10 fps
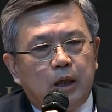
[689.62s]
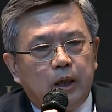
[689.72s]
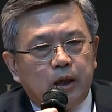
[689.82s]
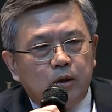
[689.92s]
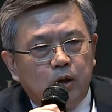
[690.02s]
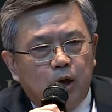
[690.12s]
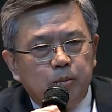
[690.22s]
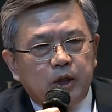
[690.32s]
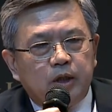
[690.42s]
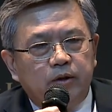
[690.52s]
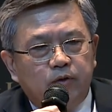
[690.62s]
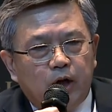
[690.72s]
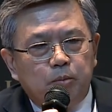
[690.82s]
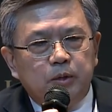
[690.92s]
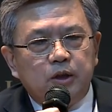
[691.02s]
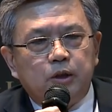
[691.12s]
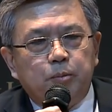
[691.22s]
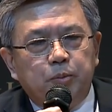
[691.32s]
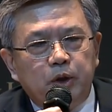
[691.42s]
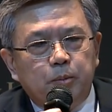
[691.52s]
economic development,
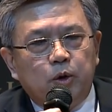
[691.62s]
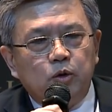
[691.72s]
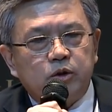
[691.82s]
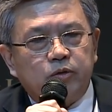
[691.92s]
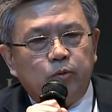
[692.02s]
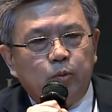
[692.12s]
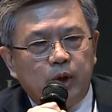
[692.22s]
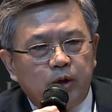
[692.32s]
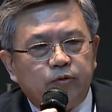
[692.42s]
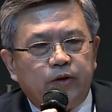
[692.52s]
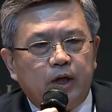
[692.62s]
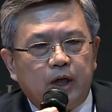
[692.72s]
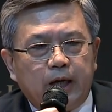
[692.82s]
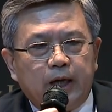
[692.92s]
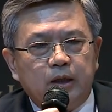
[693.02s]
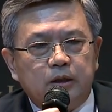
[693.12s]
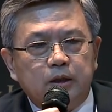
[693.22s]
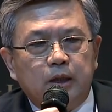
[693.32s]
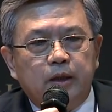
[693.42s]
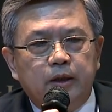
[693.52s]
people's welfare, and
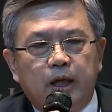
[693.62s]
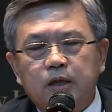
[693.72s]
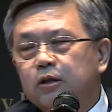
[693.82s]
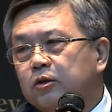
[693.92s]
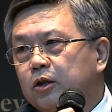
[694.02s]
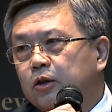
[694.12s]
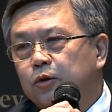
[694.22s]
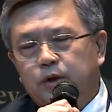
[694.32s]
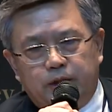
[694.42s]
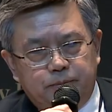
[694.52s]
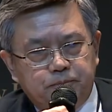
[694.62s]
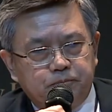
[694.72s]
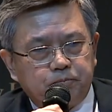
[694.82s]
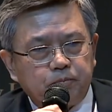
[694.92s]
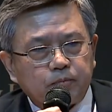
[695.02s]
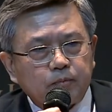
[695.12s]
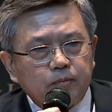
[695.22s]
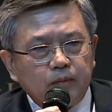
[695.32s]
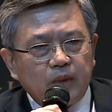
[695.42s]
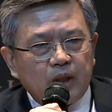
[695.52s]
national security.
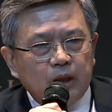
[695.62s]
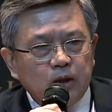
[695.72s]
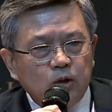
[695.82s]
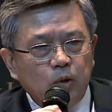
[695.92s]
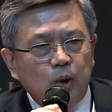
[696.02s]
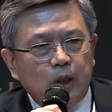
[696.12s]
So